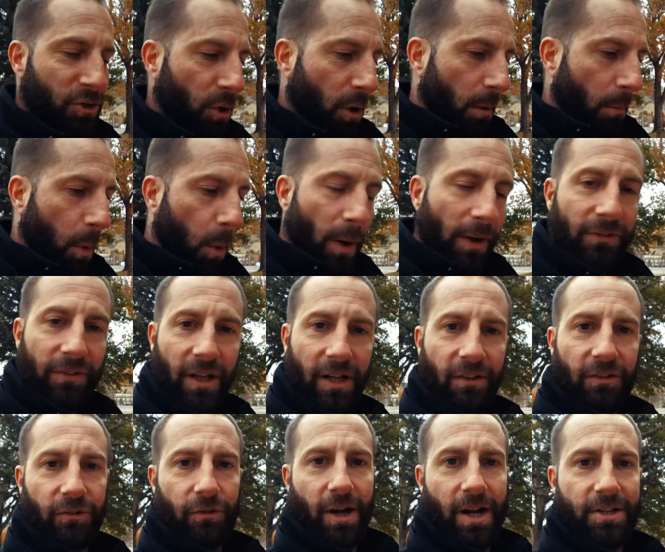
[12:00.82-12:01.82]
so I'm always gonna
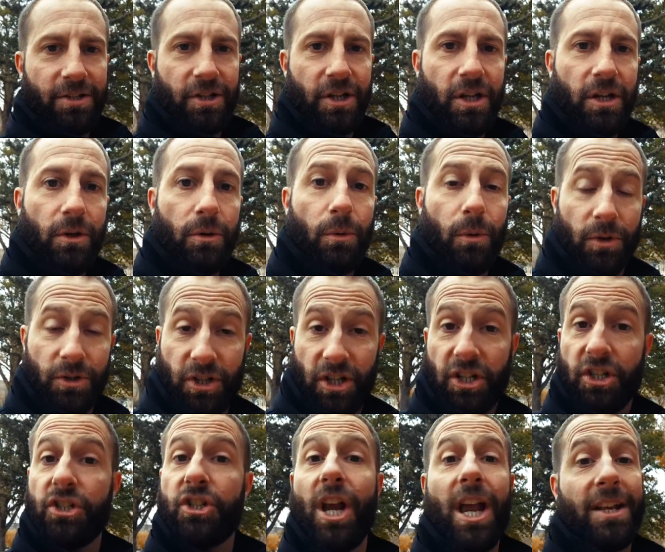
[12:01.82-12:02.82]
stress to you, or
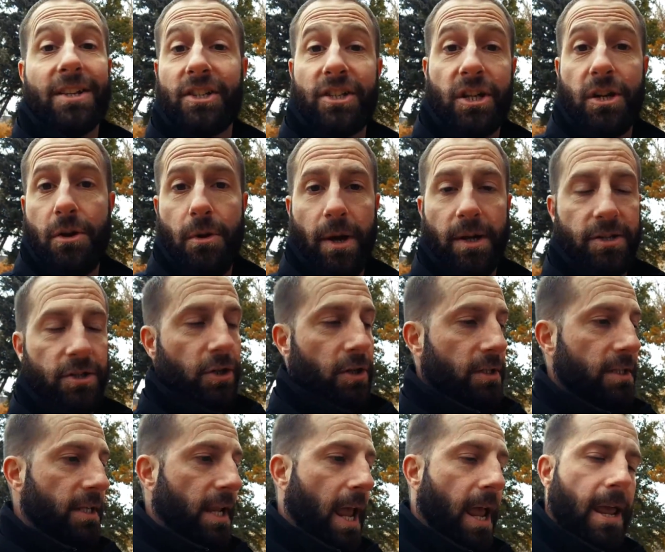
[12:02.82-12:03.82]
suggest to you, I
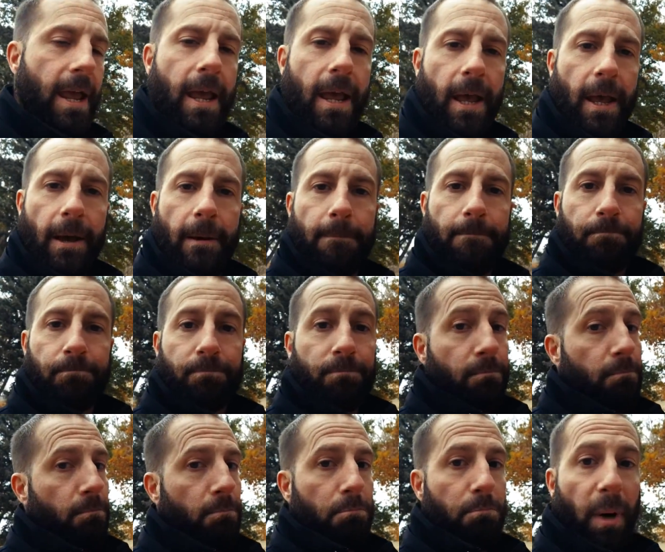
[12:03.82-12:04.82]
should say,
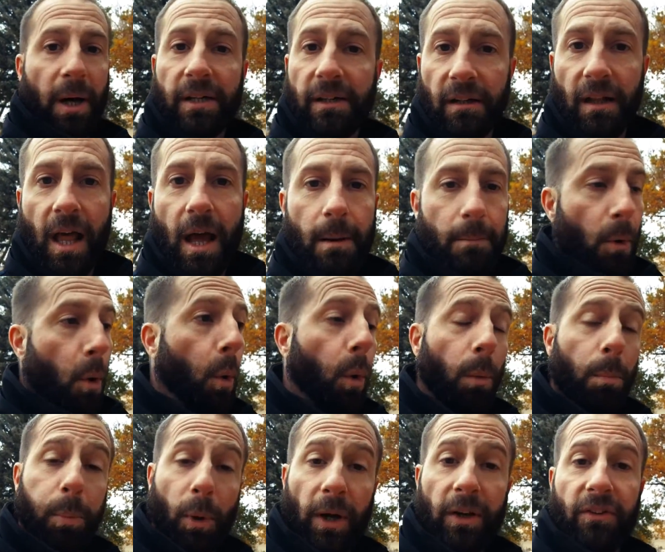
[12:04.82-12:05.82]
bundle up or
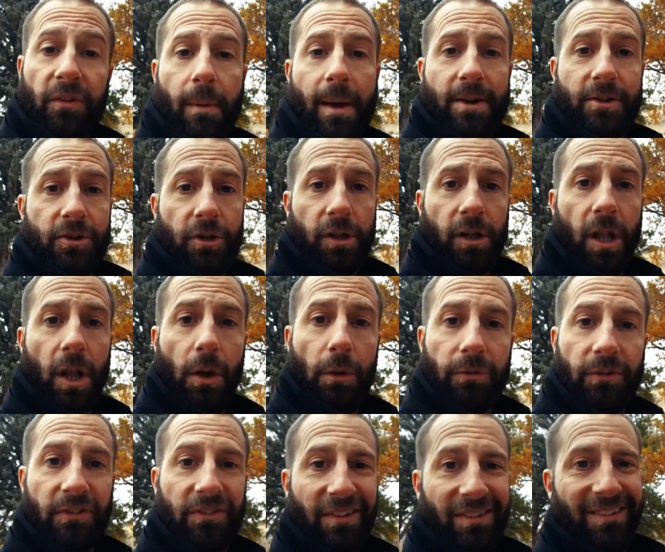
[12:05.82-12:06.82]
bring some extra
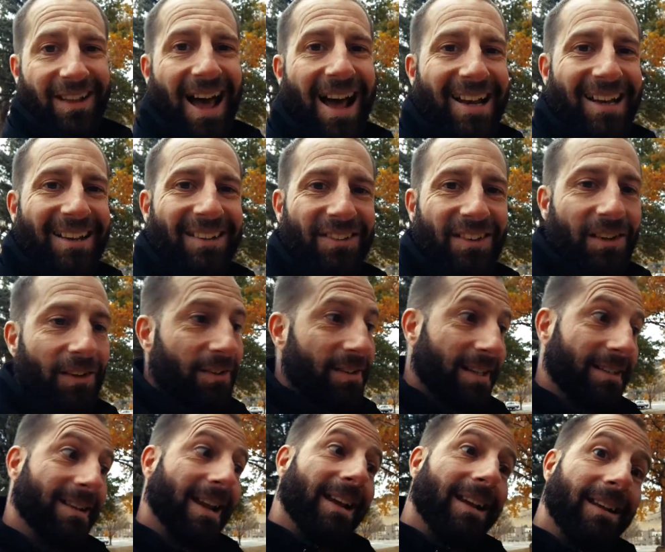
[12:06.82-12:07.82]
clothes. It's a lot easier
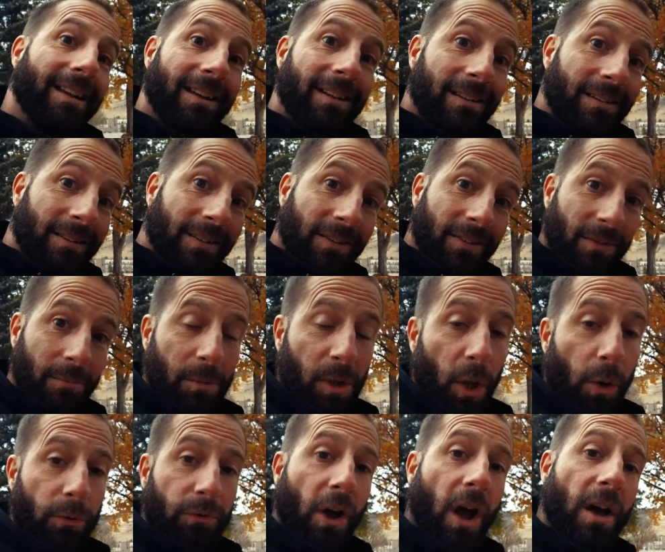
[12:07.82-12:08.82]
to take some
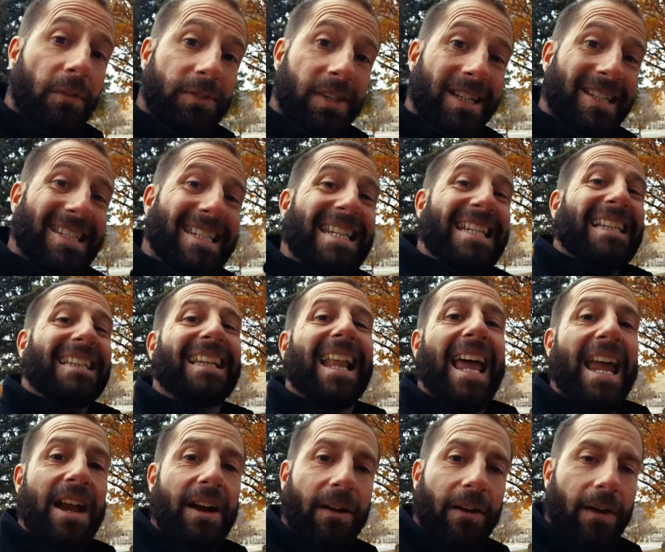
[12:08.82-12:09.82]
clothes off, to
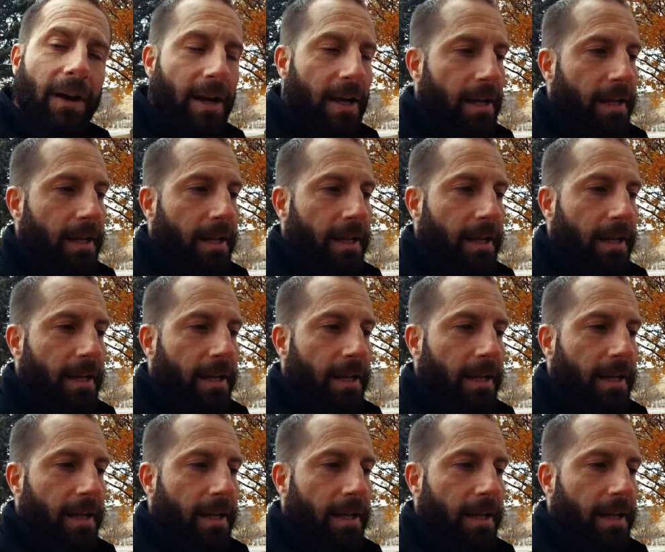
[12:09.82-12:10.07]
de-layer,